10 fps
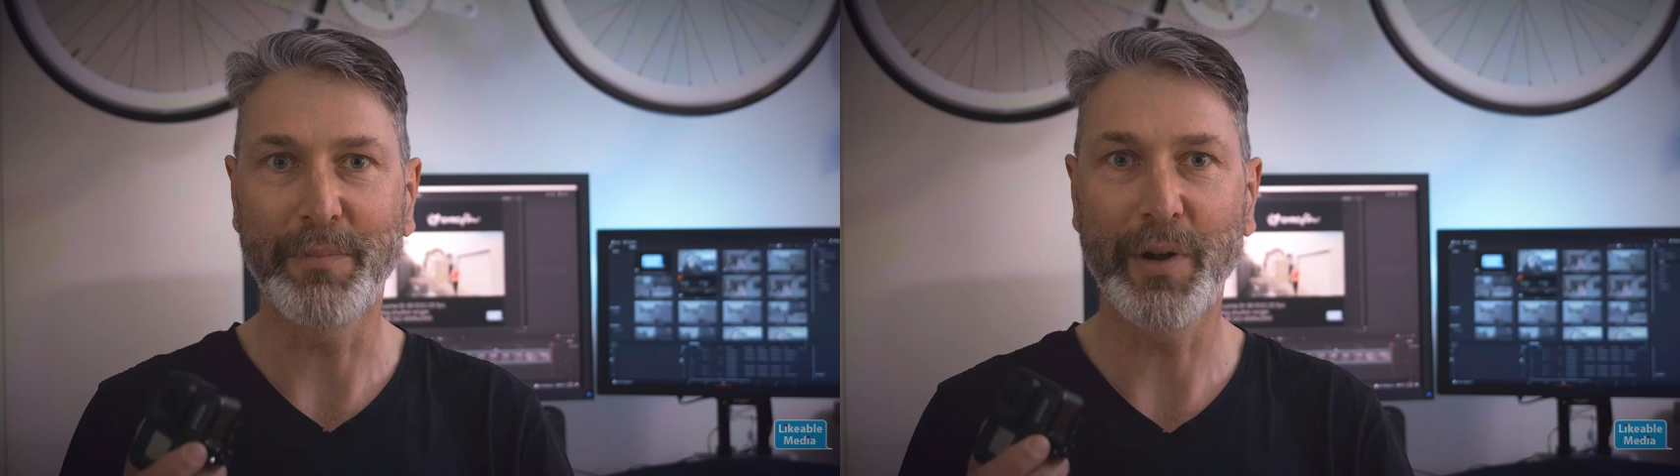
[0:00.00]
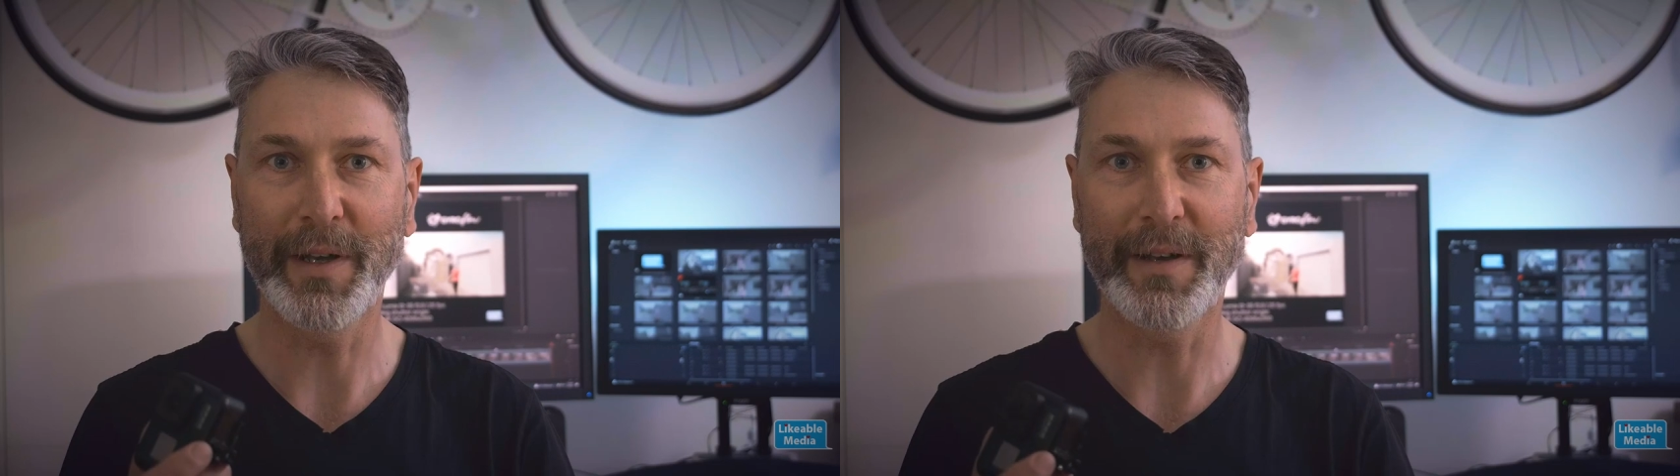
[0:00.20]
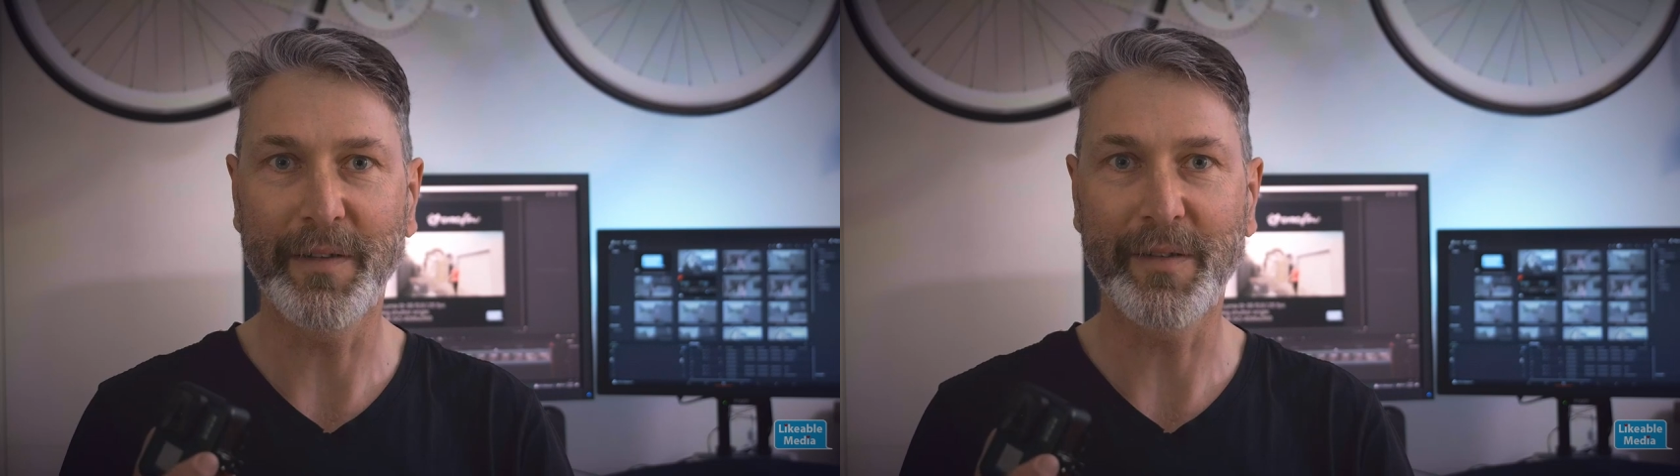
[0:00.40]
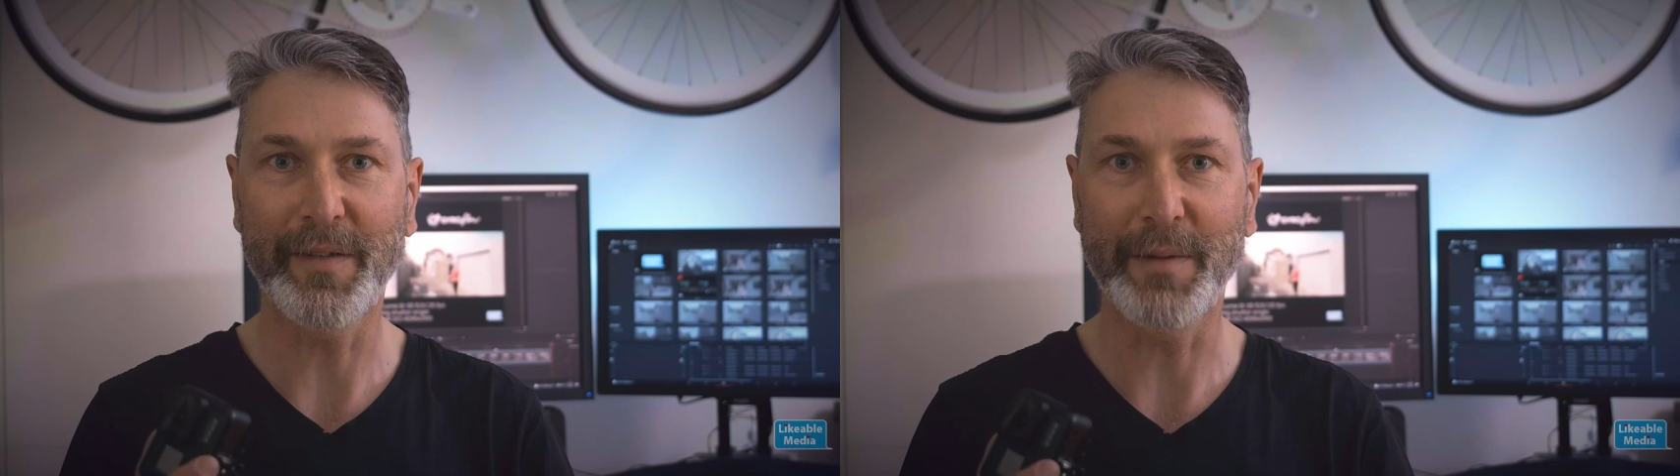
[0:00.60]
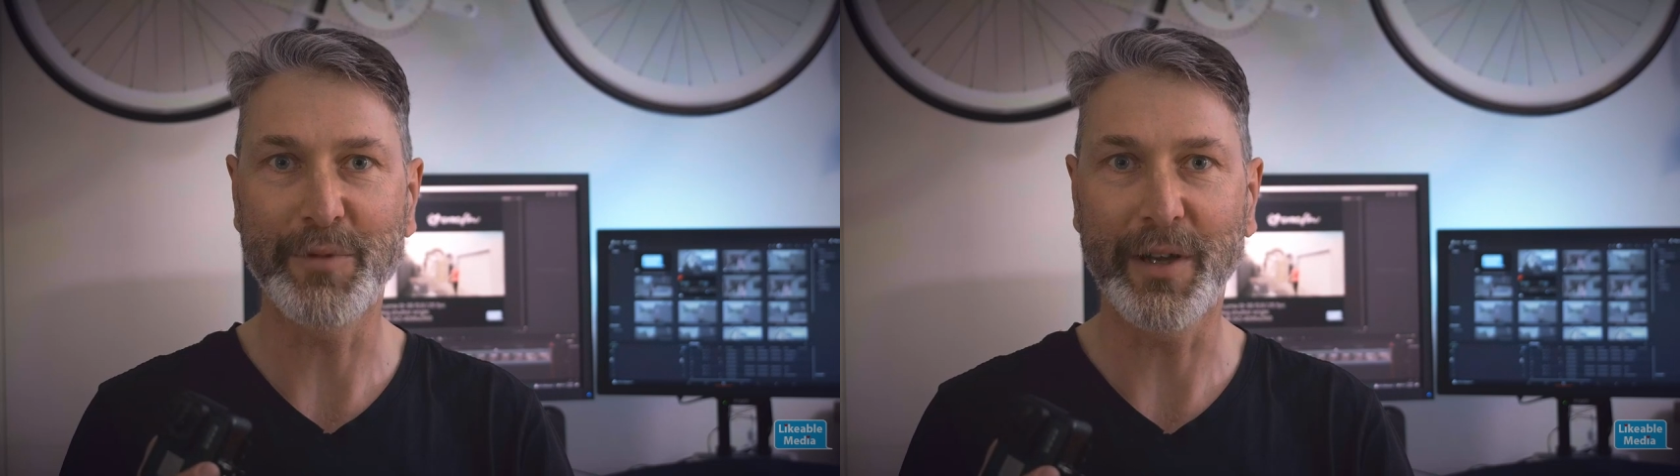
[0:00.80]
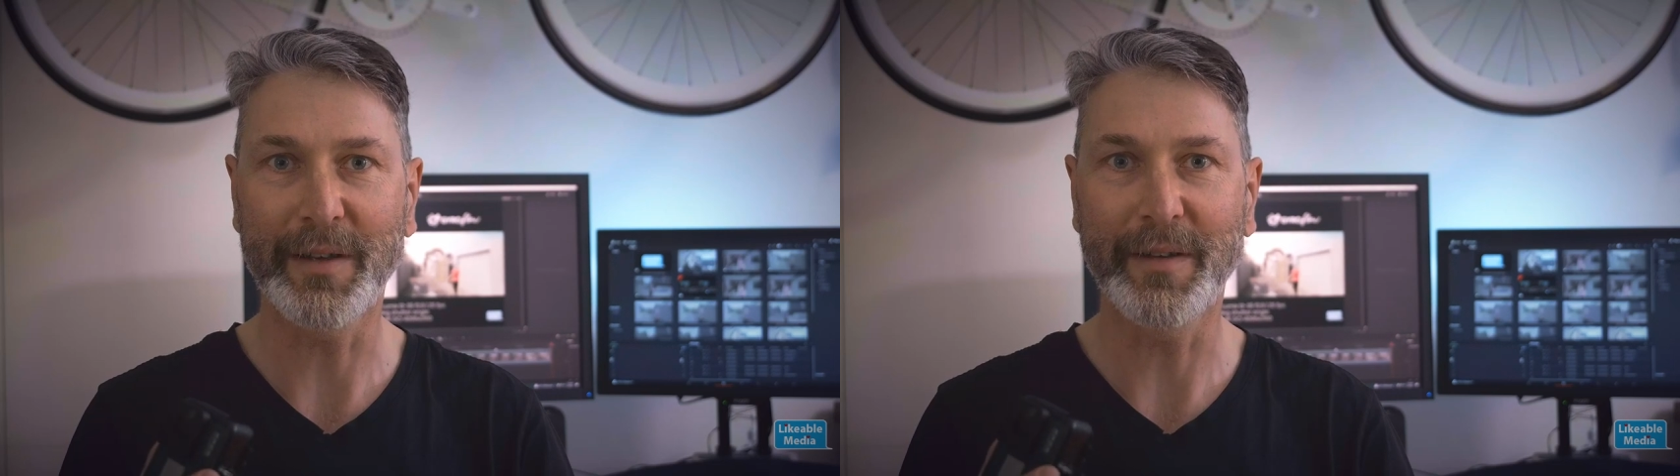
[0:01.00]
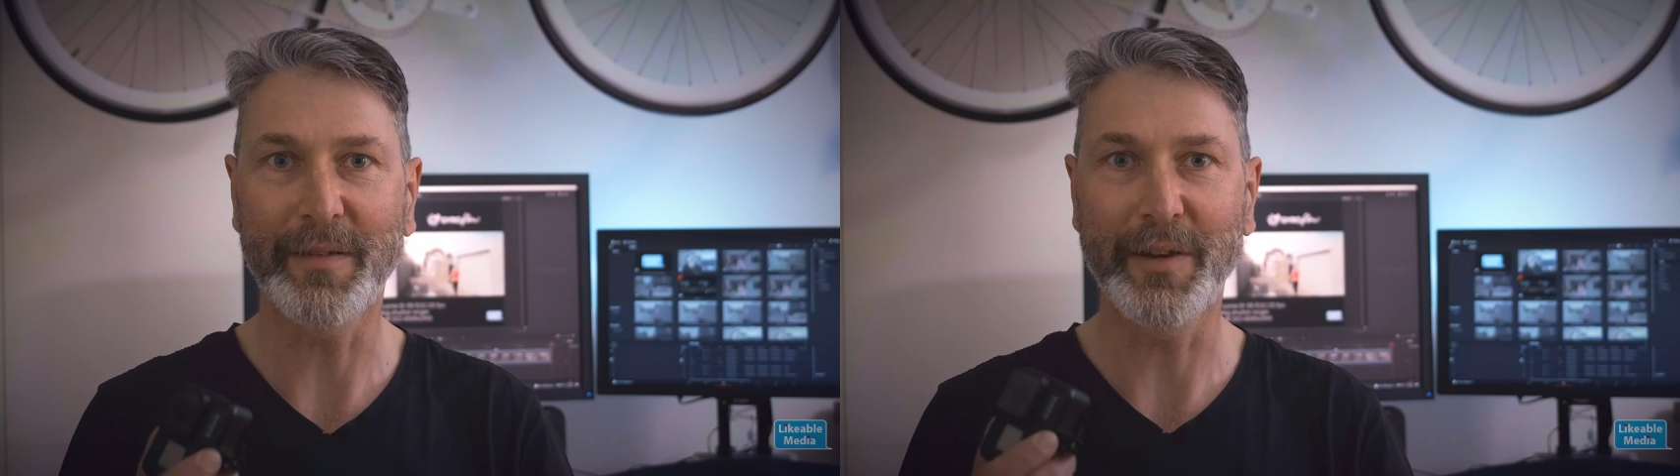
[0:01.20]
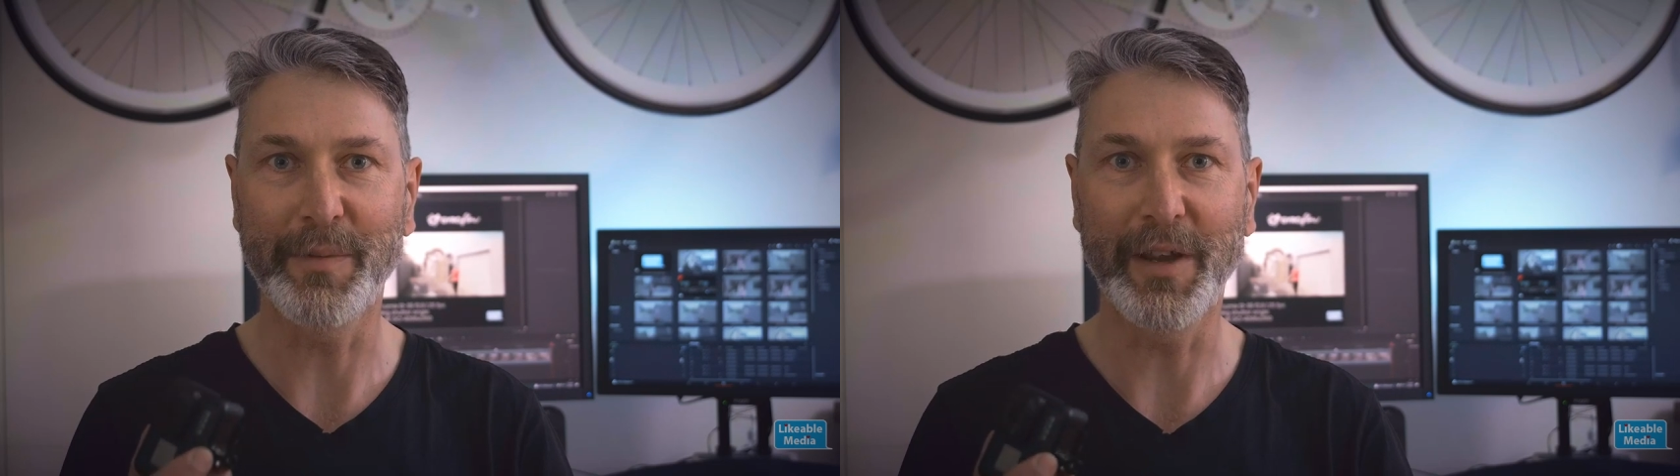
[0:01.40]
point it at the subject,
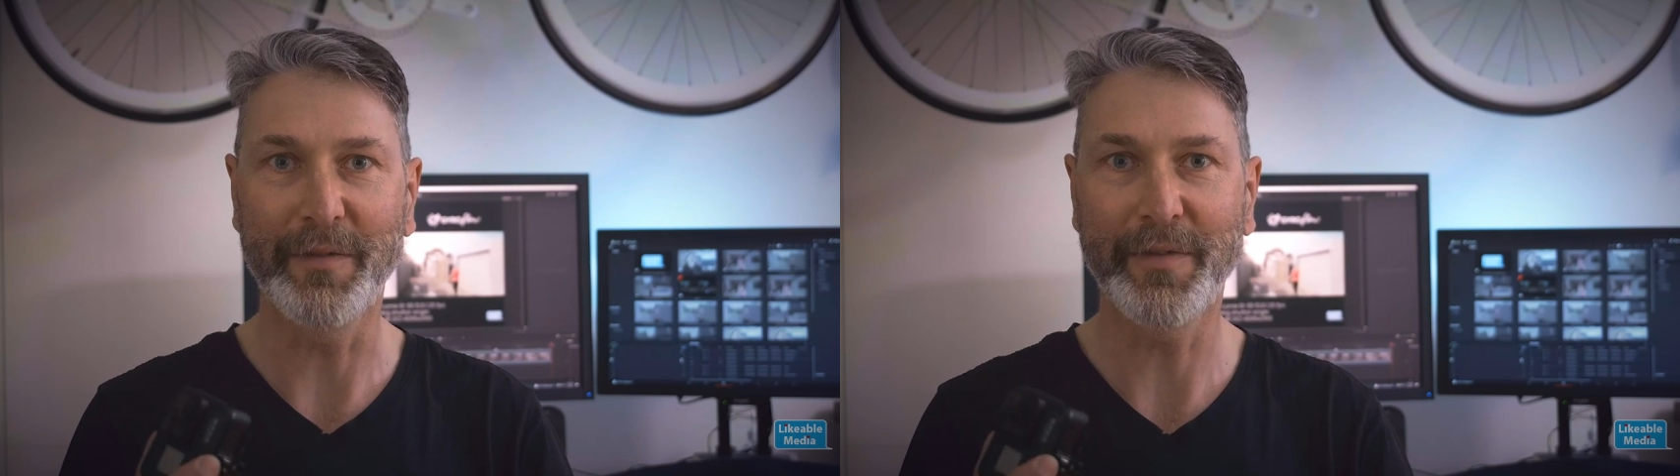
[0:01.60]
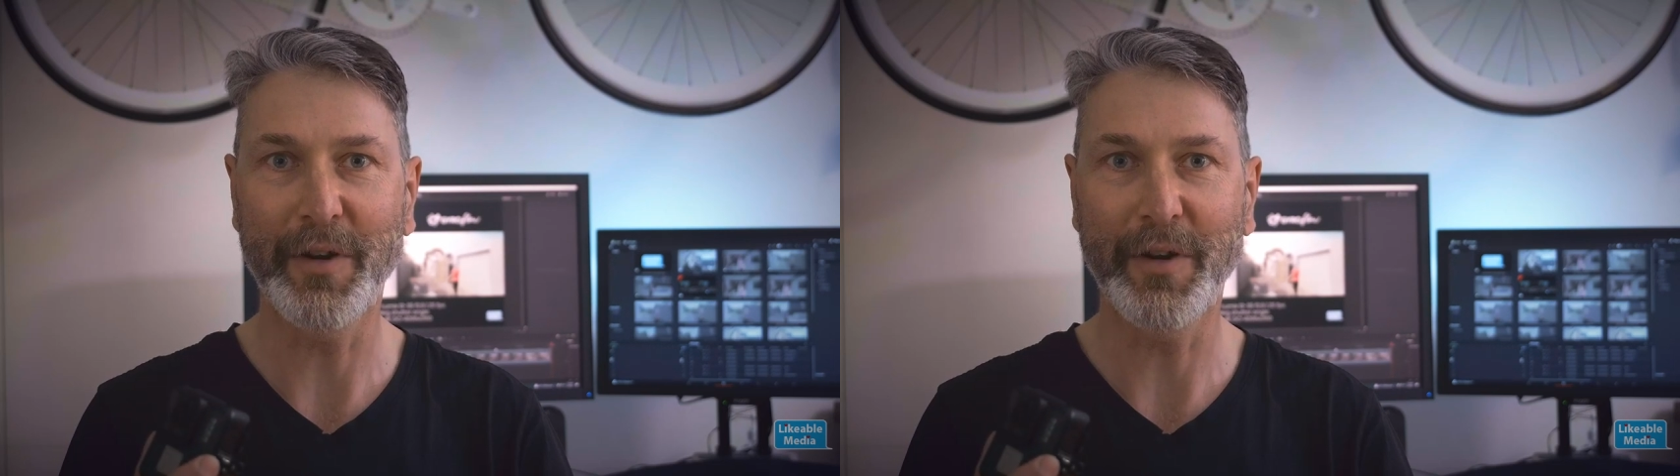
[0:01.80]
it's going to be in